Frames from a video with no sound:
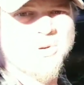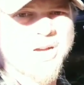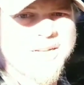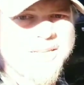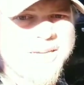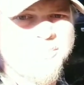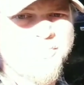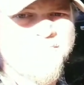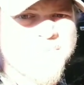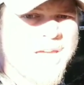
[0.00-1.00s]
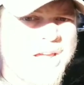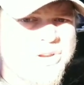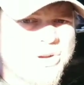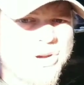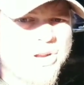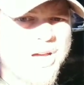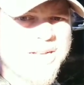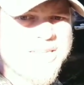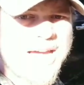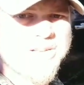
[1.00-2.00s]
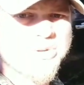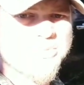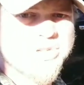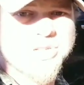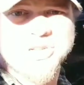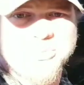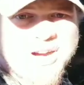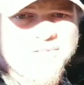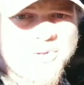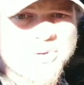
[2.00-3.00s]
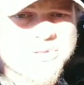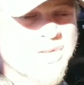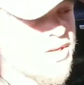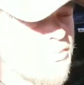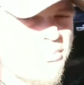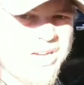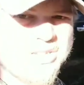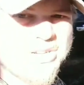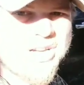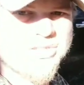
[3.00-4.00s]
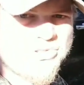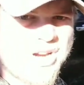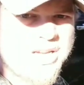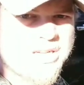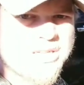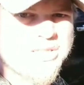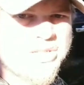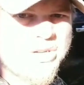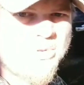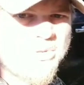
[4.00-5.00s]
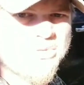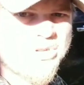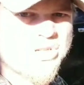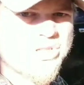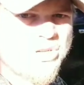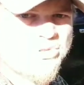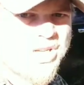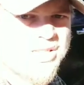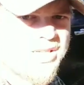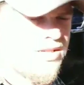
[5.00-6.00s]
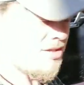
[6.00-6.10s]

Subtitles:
to cut them and you're going to attach them to the 2x4s. Make sure they're straight because you don't want it to look too chintzy.